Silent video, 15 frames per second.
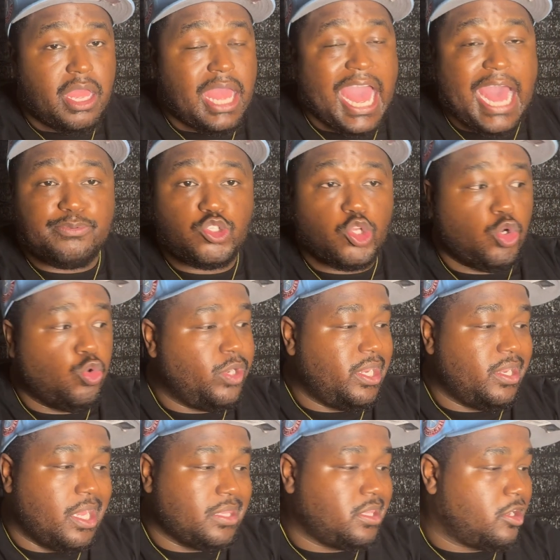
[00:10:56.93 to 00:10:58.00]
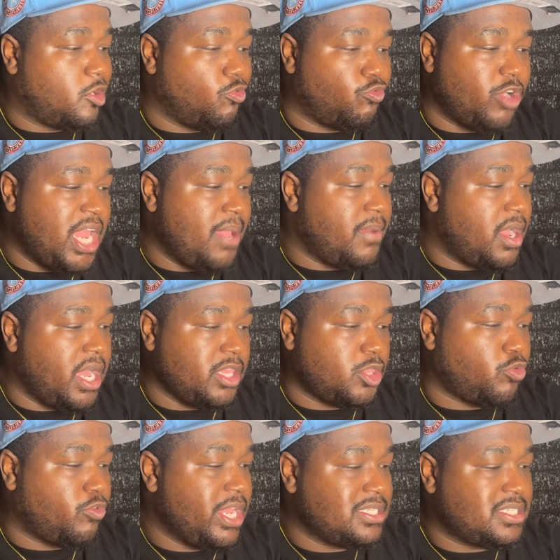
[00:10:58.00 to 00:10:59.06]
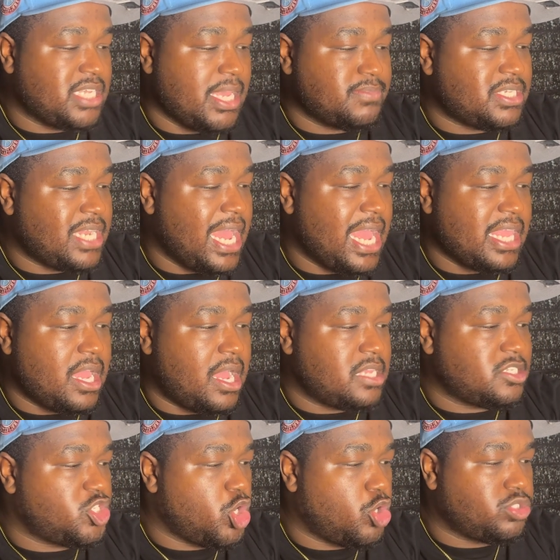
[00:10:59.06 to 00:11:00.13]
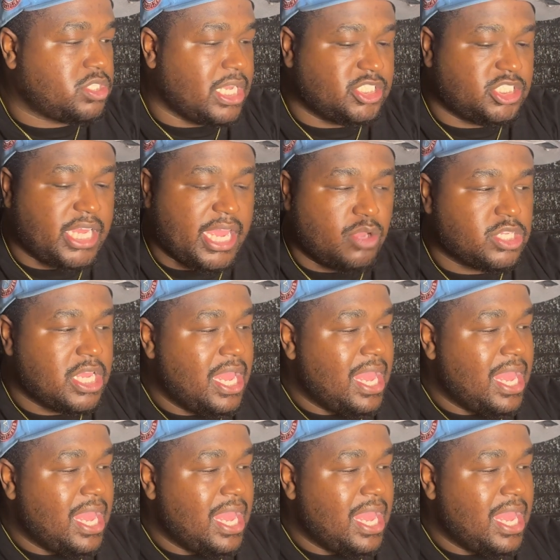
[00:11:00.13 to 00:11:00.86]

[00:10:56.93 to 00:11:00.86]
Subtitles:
Absolutely nothing. Kareem Hunt, 3 attempts, 9 yards, 0 touchdowns.